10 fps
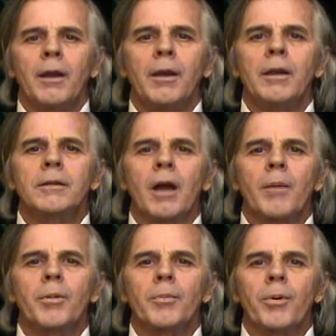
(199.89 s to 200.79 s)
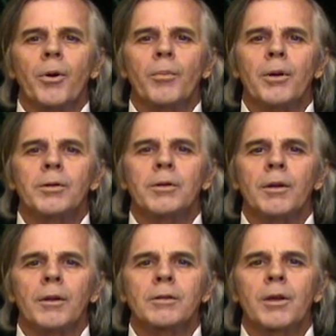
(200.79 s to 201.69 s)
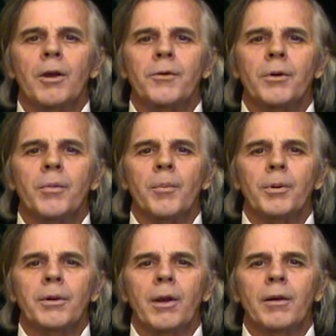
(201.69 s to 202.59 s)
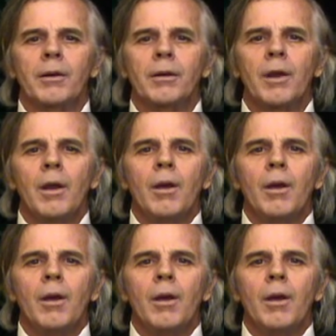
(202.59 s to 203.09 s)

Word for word: and any type of prohibition in this country, but particularly